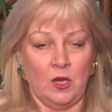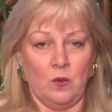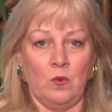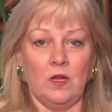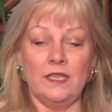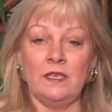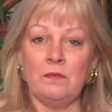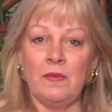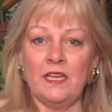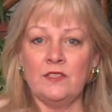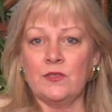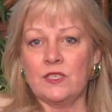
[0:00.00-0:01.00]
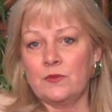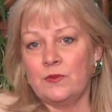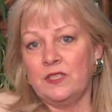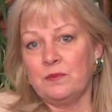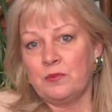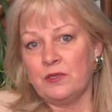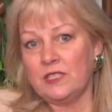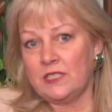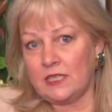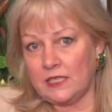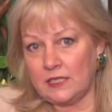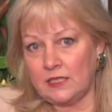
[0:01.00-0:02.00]
Well, in Matrix
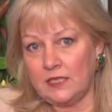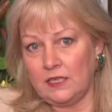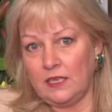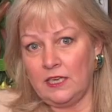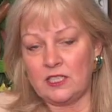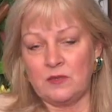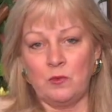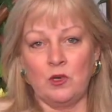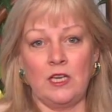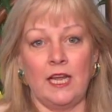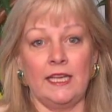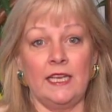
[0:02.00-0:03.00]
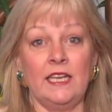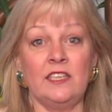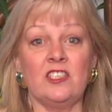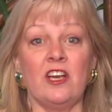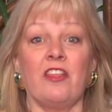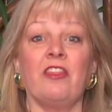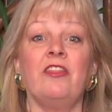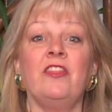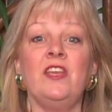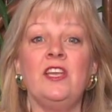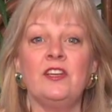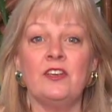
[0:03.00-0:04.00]
Reimprinting, it's more like it's a
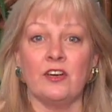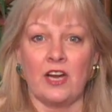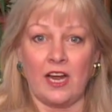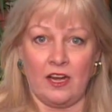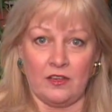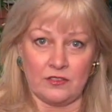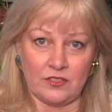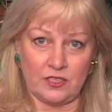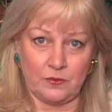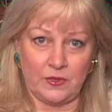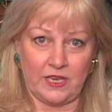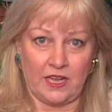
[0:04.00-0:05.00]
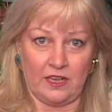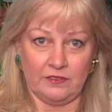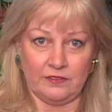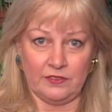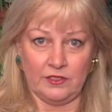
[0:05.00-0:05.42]
theater house that we have,